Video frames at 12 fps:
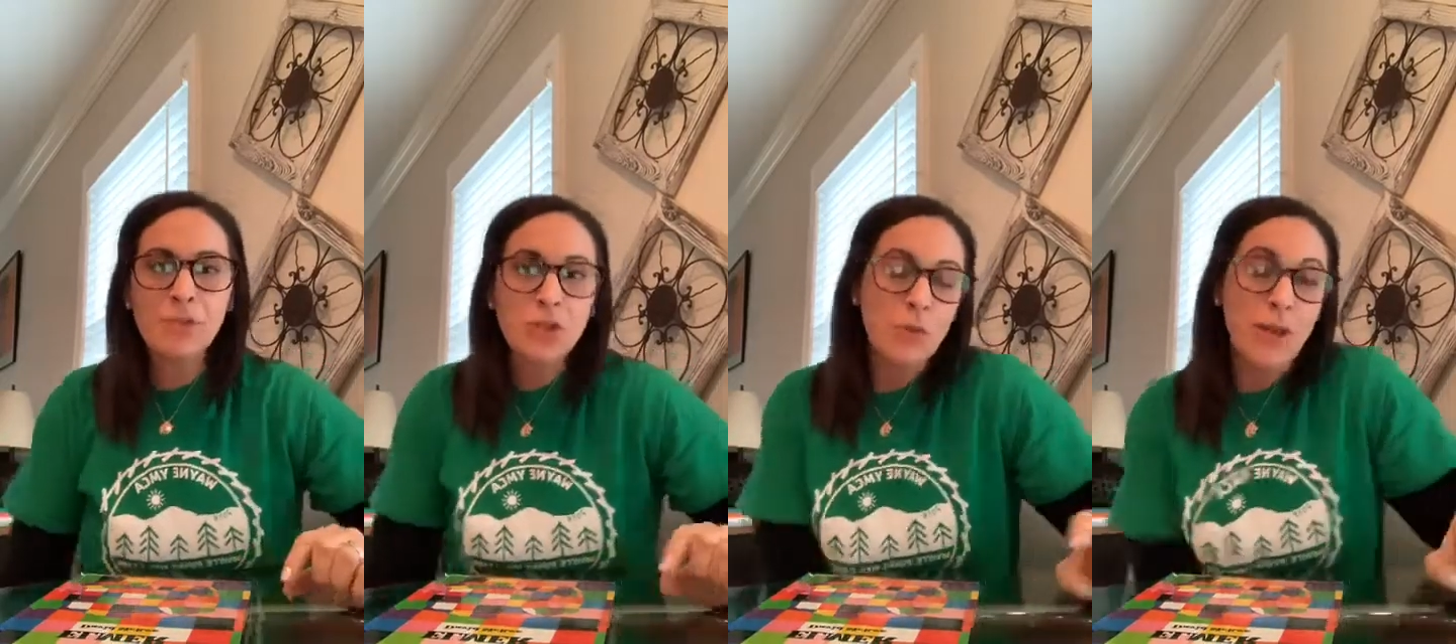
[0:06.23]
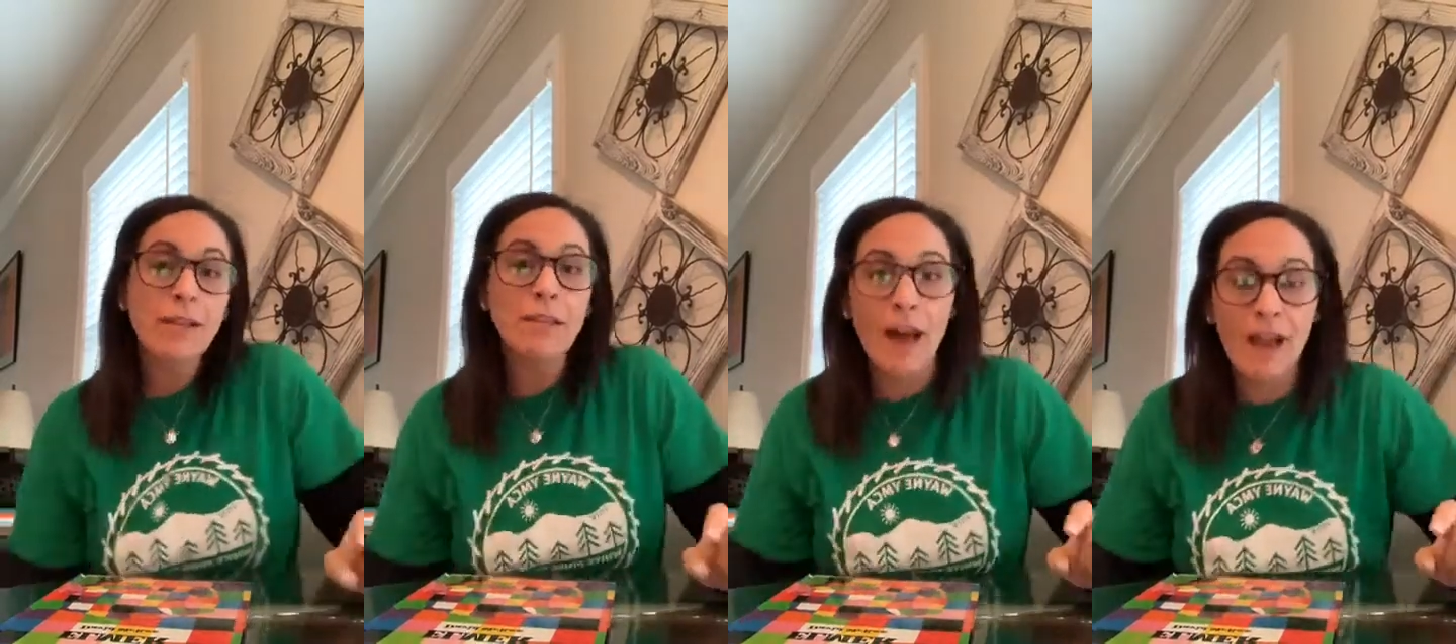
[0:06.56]
doing
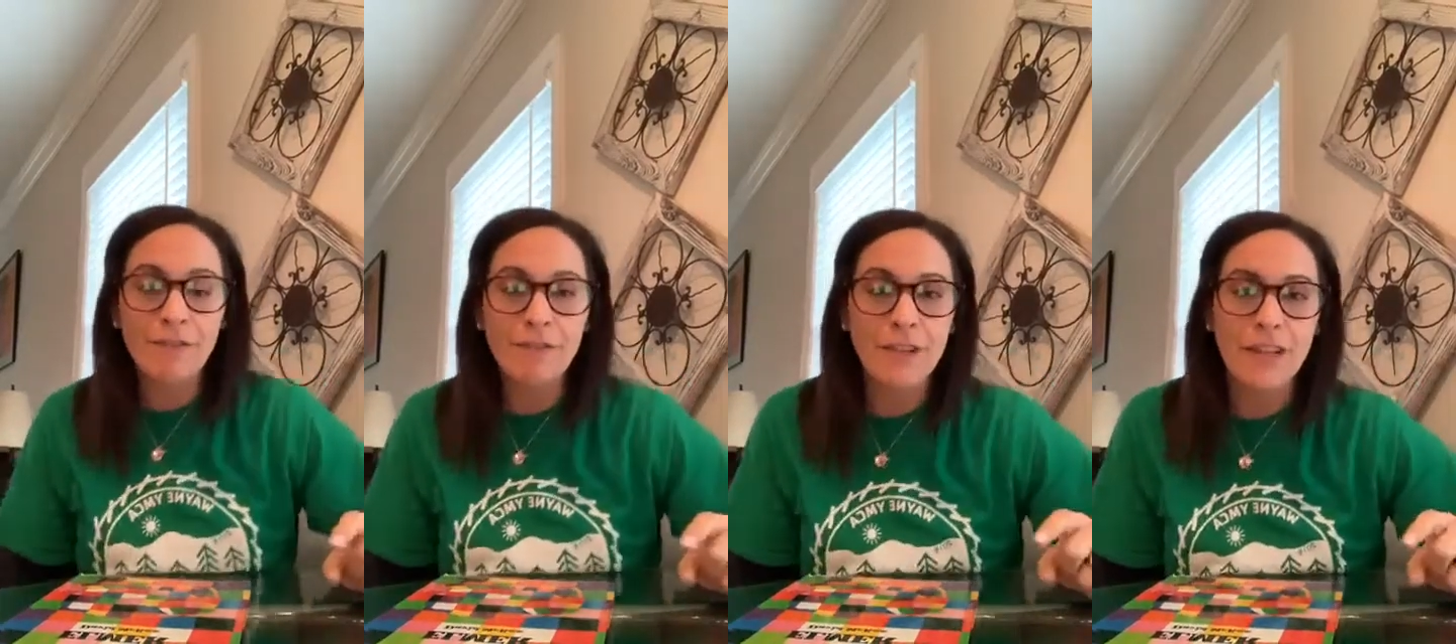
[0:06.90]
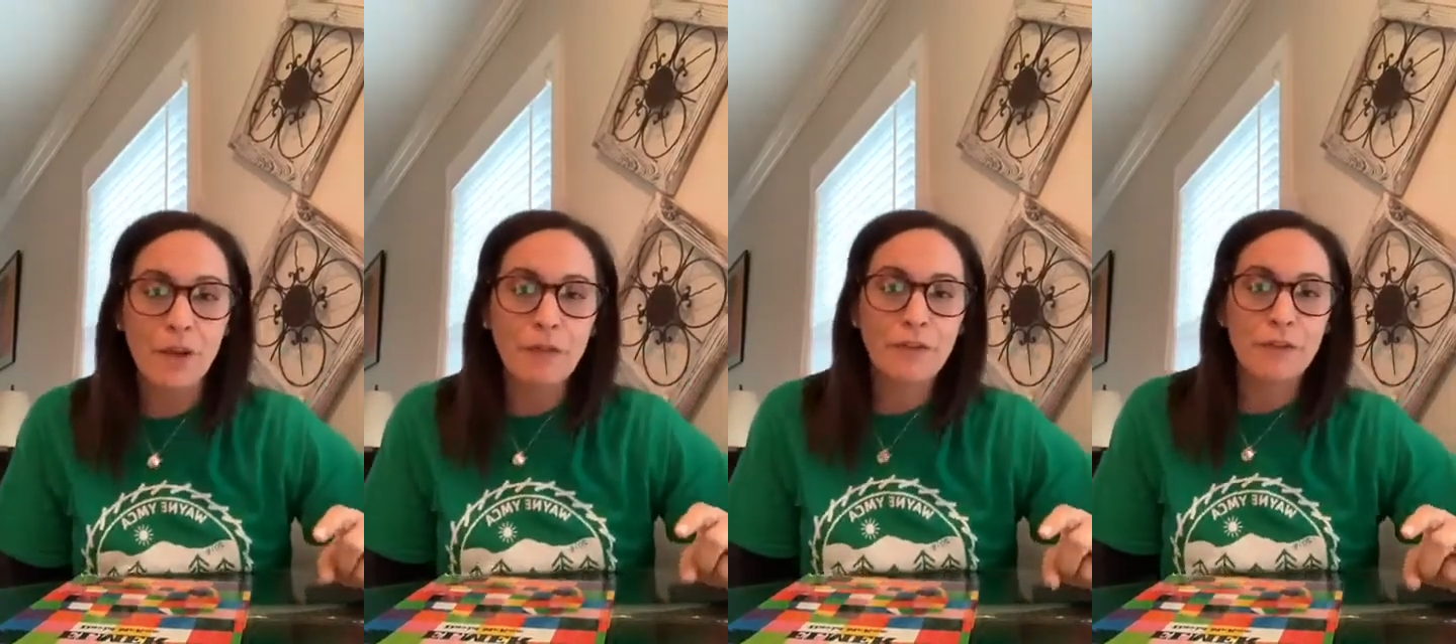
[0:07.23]
a live
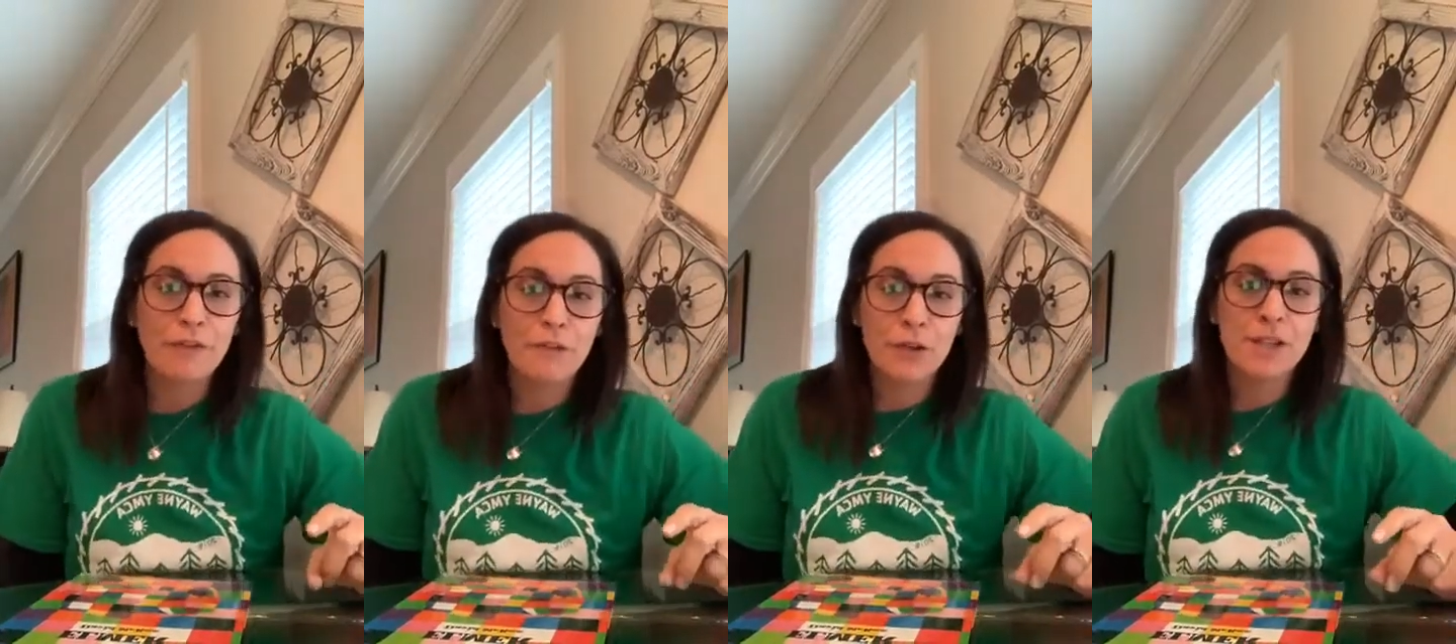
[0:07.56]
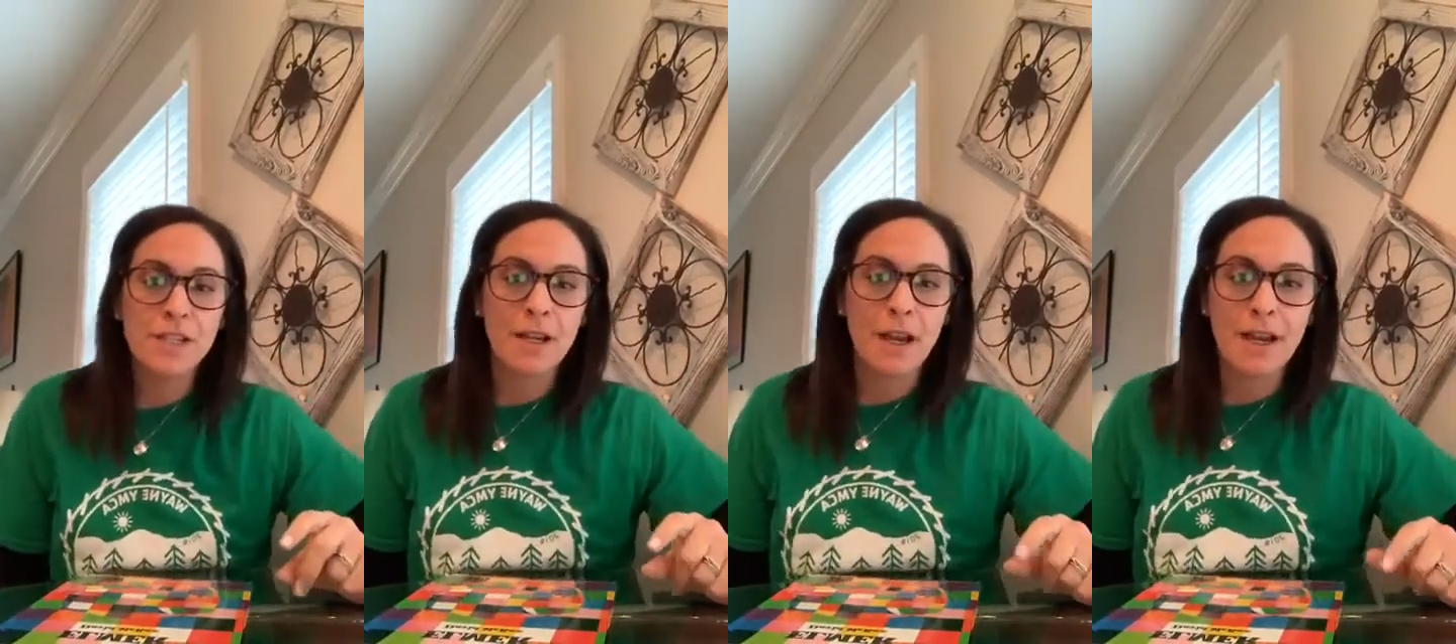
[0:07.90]
video for the
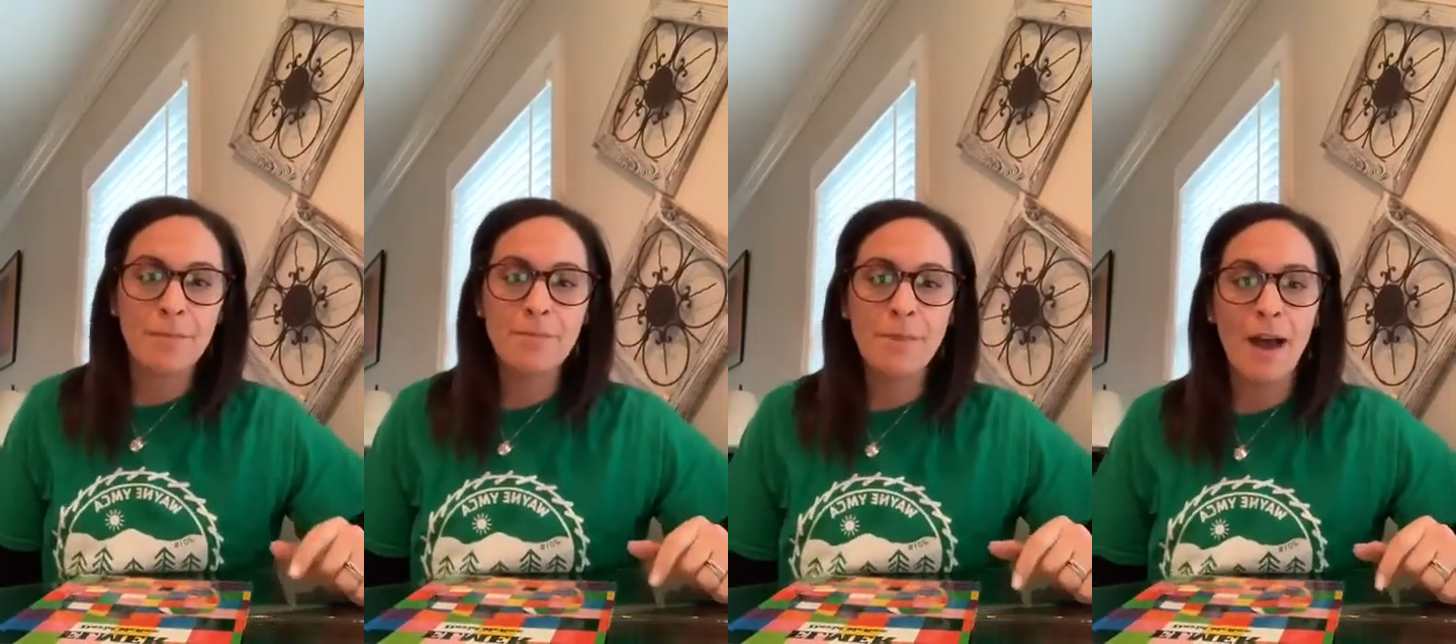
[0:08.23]
first time.